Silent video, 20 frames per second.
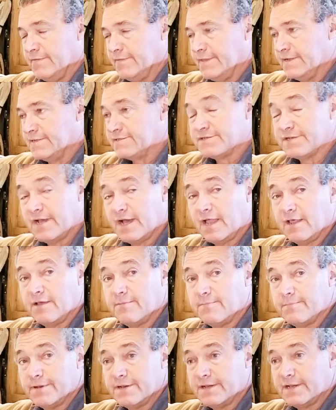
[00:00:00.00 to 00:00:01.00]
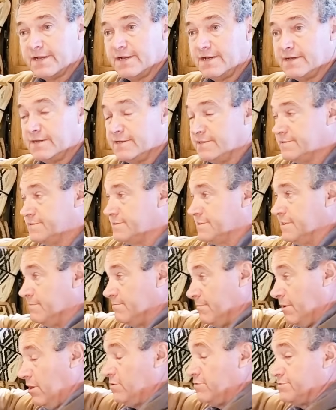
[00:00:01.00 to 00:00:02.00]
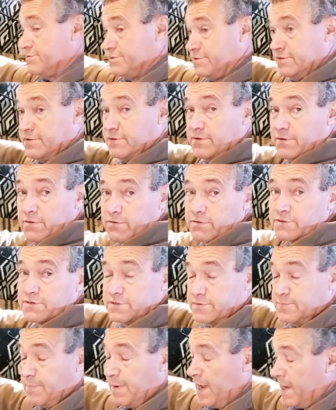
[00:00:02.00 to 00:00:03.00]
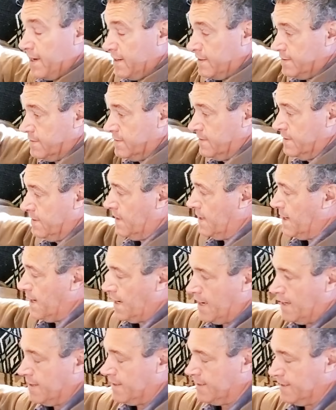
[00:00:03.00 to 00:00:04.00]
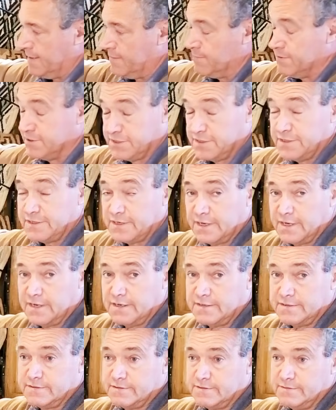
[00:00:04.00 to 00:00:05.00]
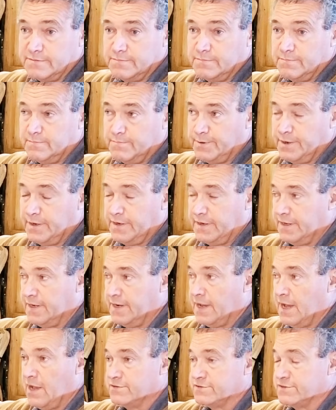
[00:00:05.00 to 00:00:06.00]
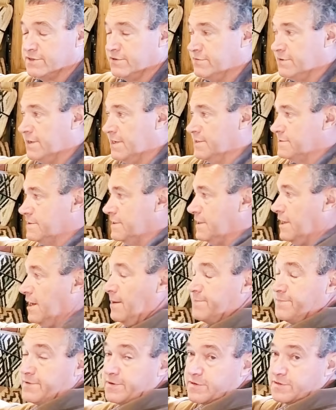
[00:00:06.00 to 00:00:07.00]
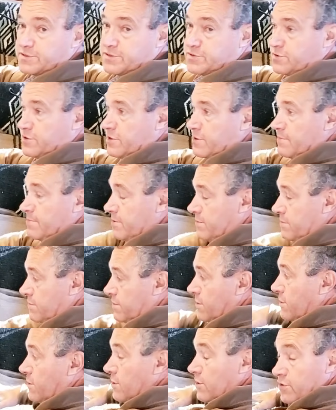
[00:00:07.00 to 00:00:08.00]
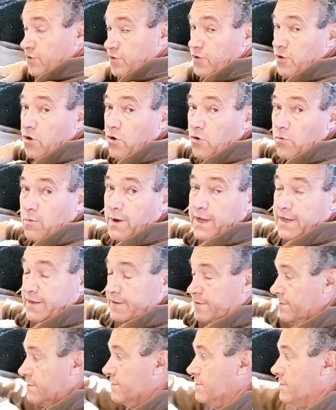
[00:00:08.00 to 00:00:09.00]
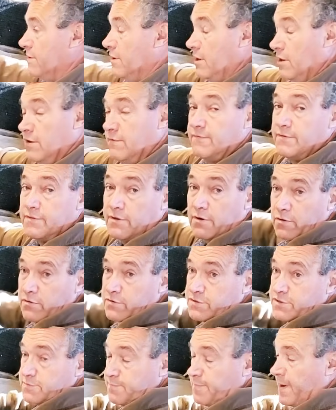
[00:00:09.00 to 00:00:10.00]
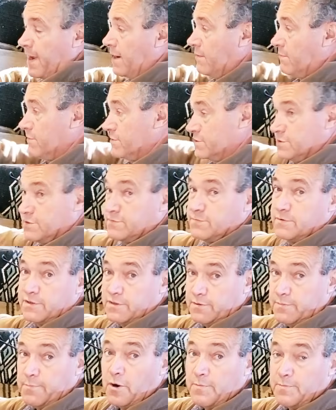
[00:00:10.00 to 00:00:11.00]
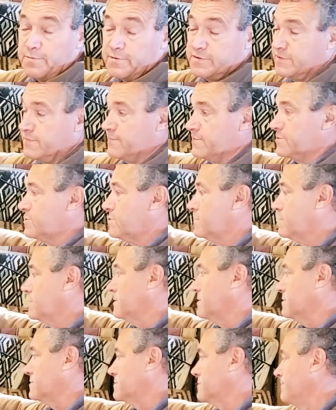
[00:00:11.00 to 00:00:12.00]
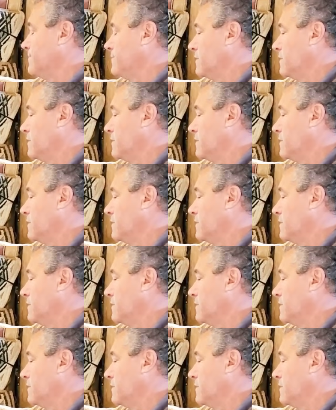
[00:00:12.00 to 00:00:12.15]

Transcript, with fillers: they sell it because it molds to the horse's back, which it does, but it also doesn't help to distribute your weight over the horse's back, which is what the purpose of a tree is.